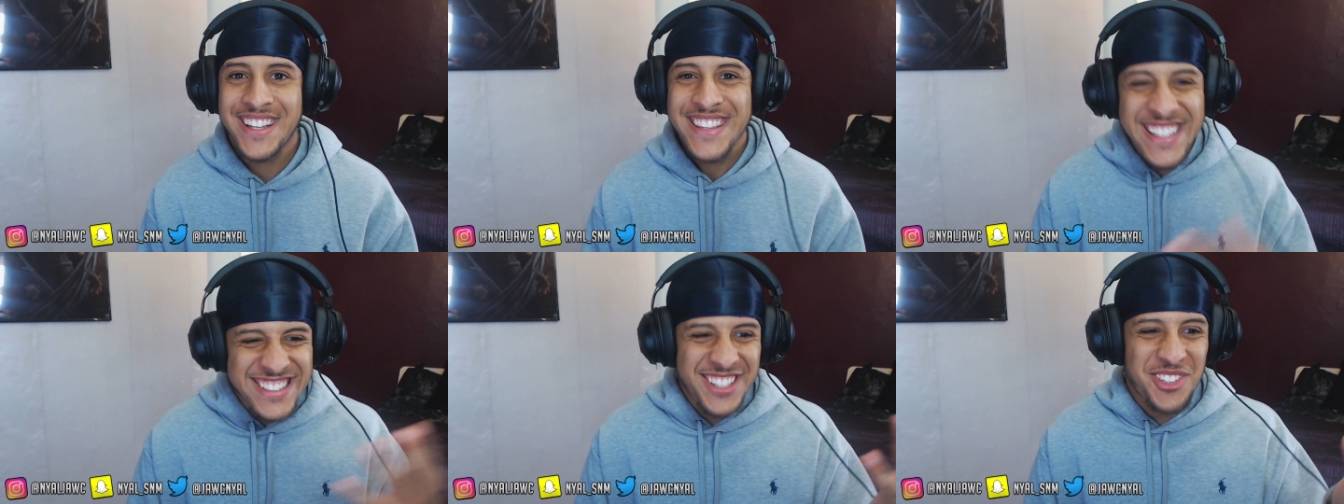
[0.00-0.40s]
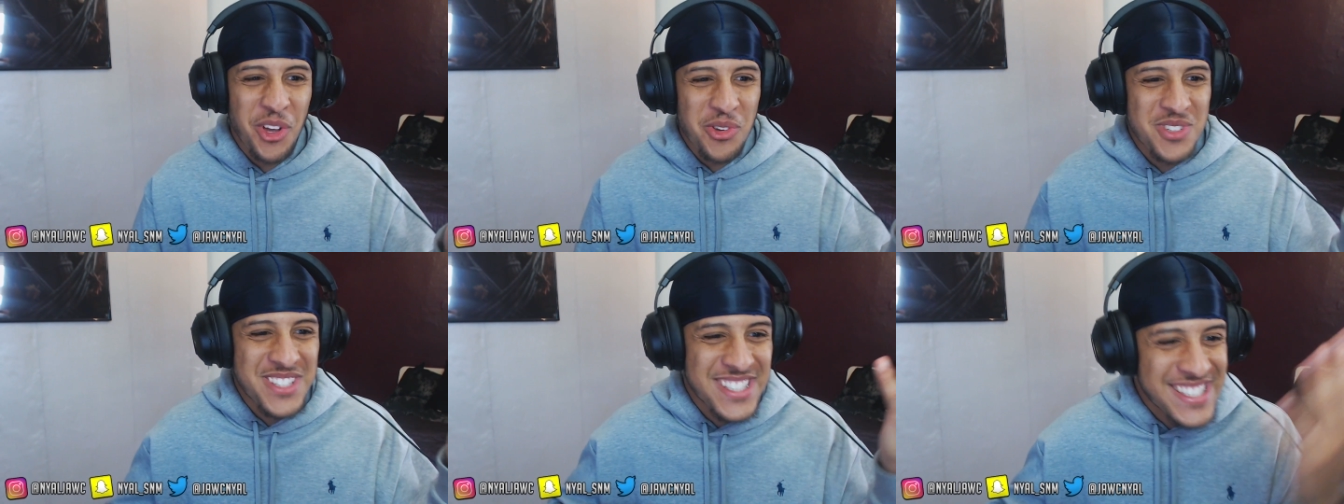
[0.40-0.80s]
These are so
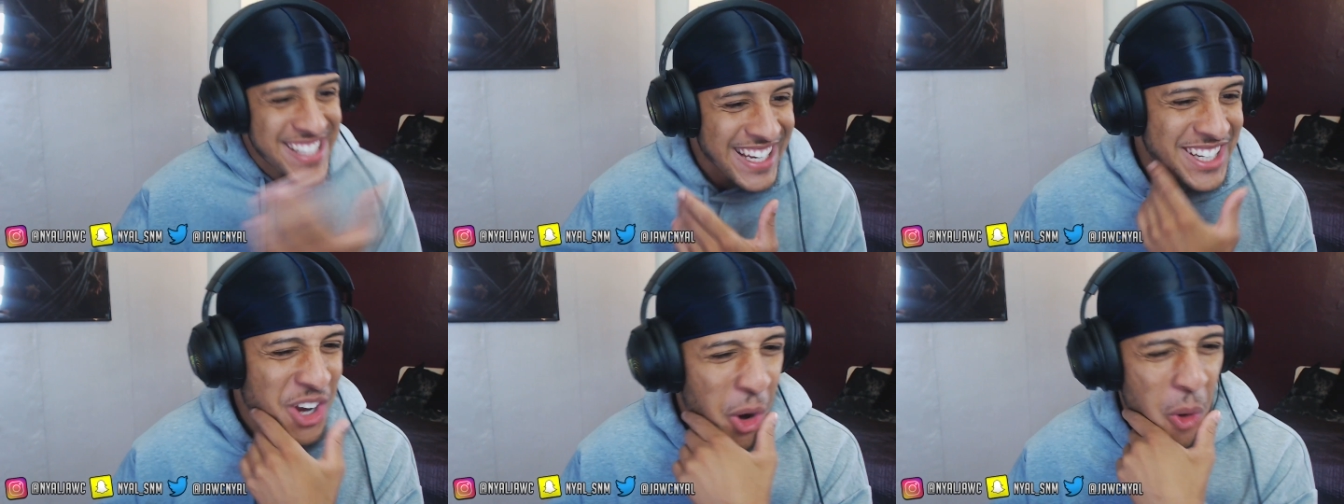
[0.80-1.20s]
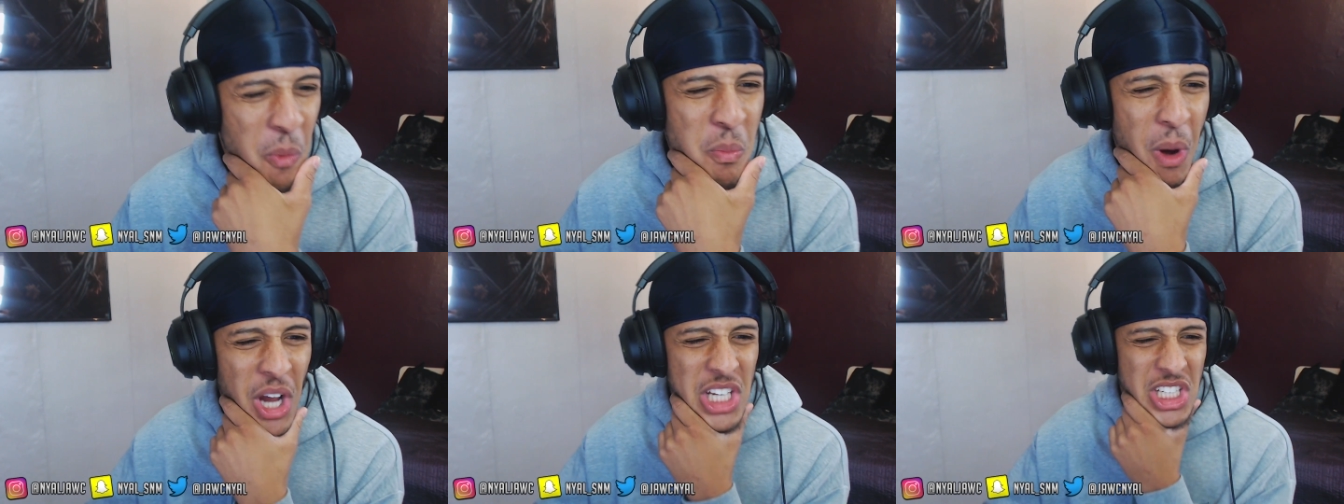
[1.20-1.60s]
sick, oh
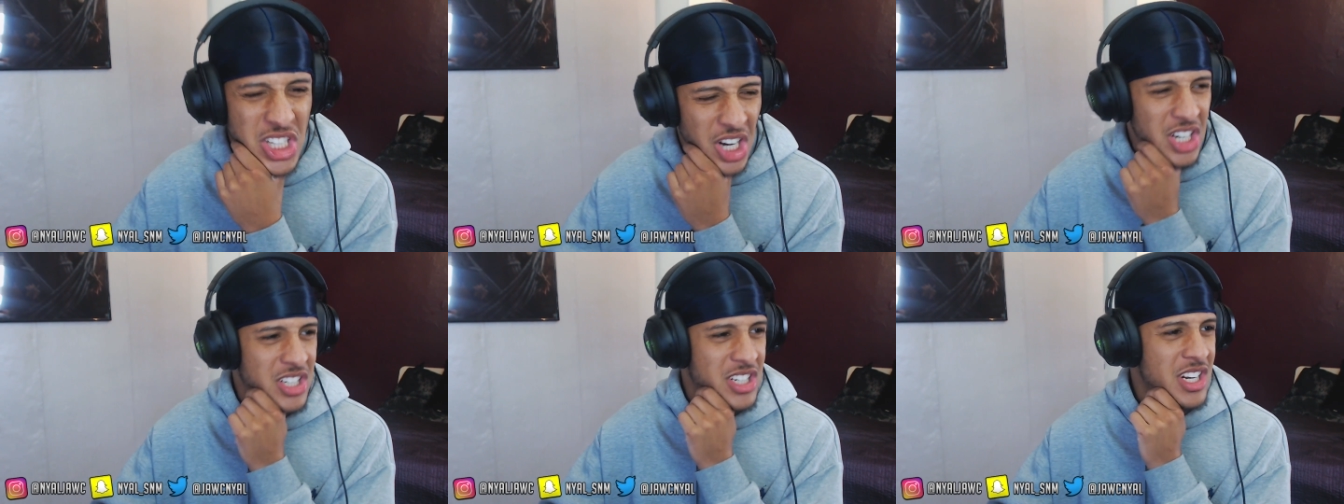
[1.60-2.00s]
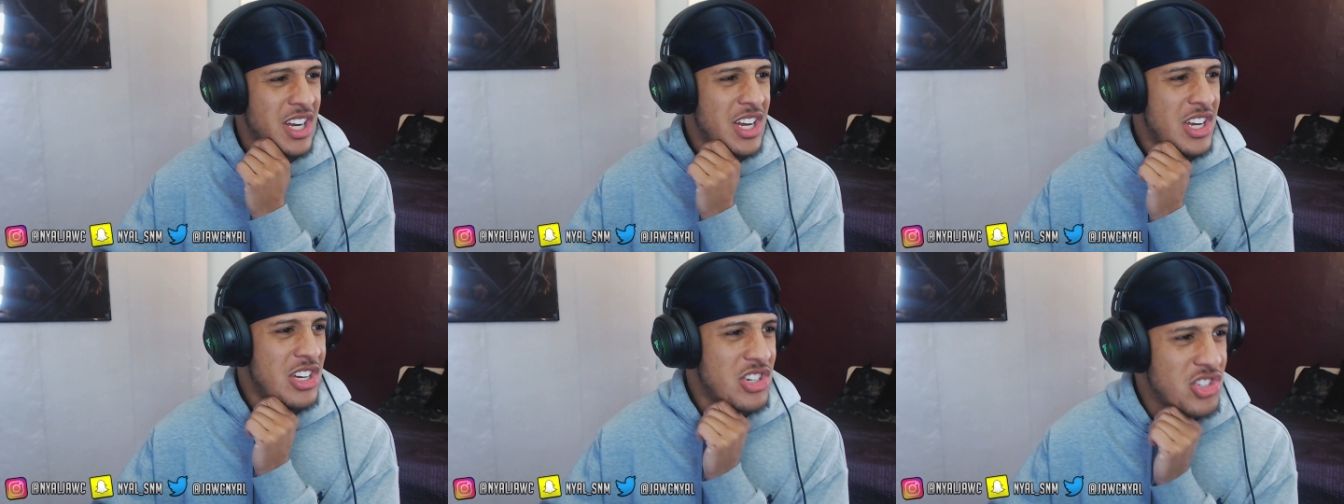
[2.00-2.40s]
my God,
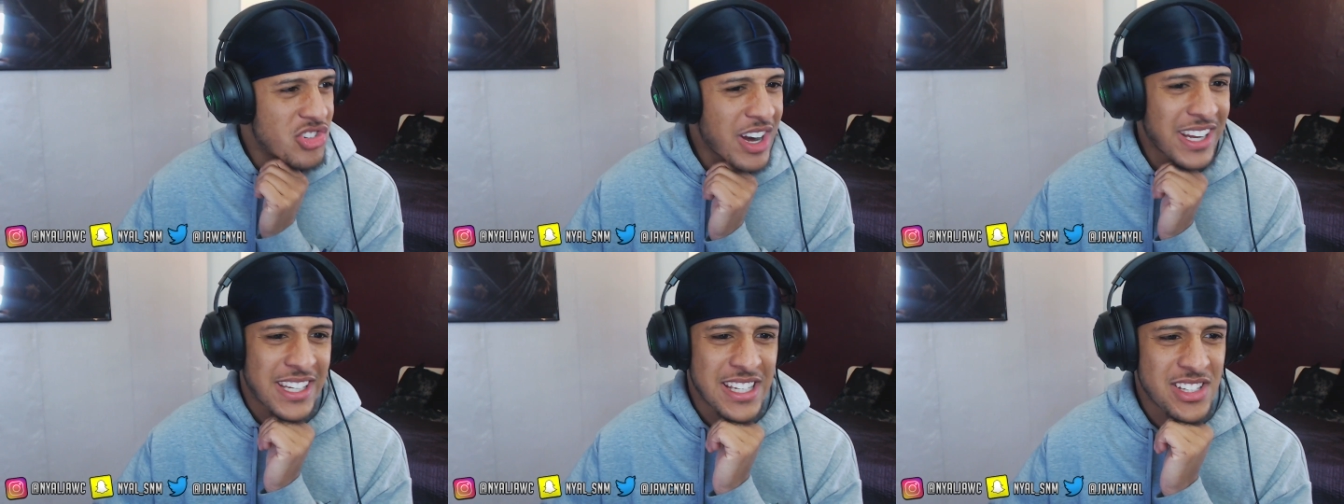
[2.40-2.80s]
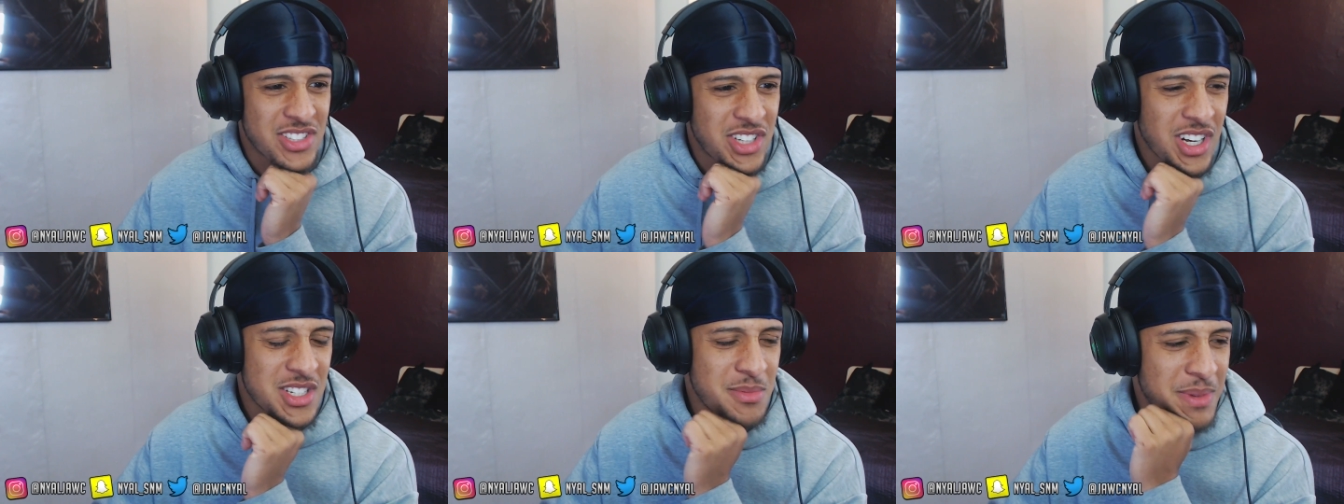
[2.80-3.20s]
Stray Kids,
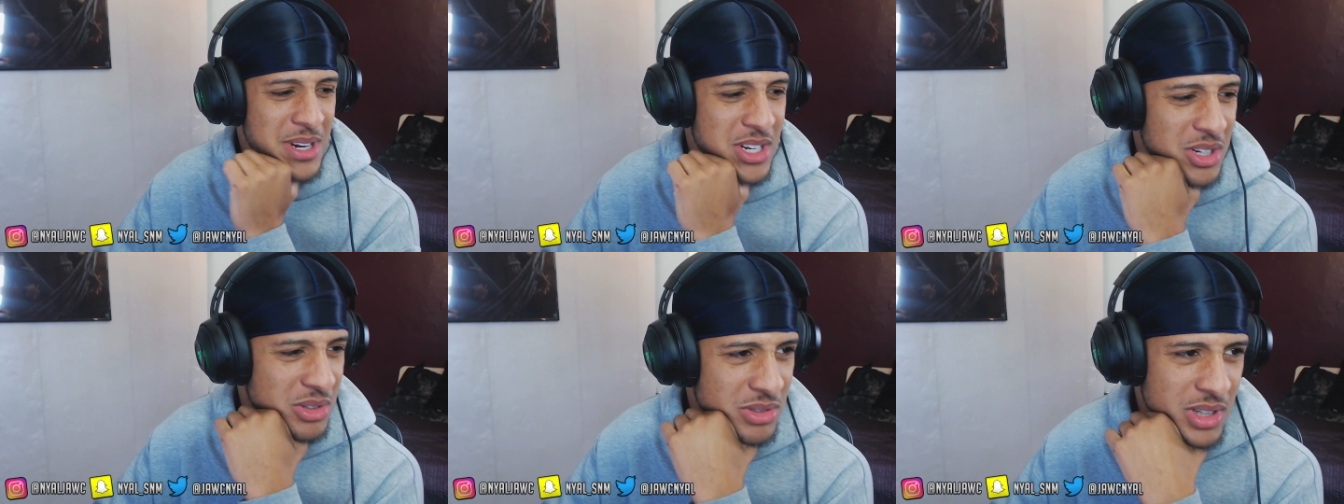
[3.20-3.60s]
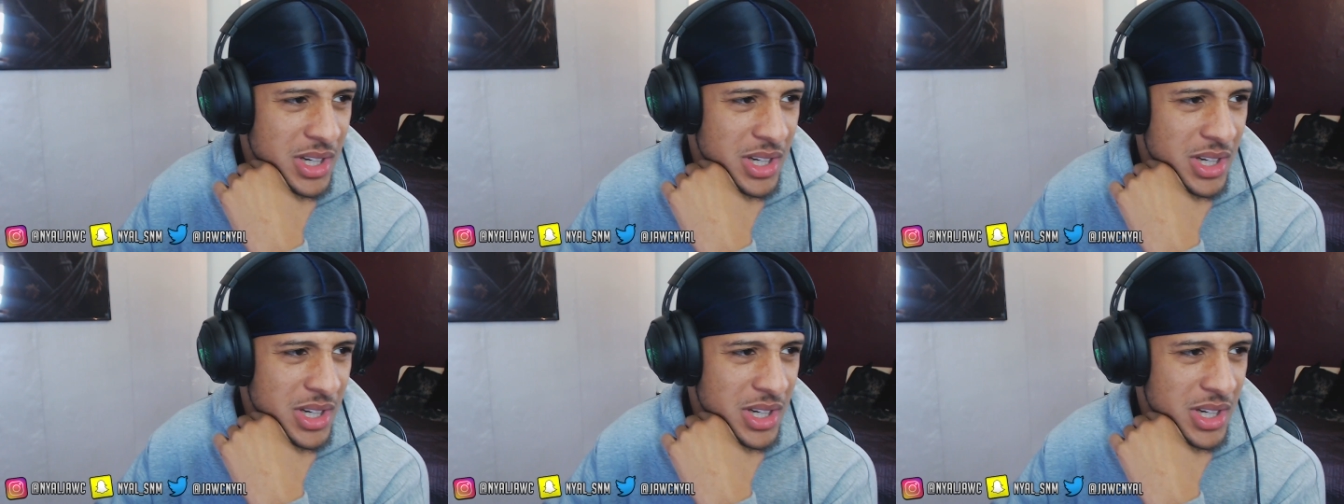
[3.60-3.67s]
God's Menu.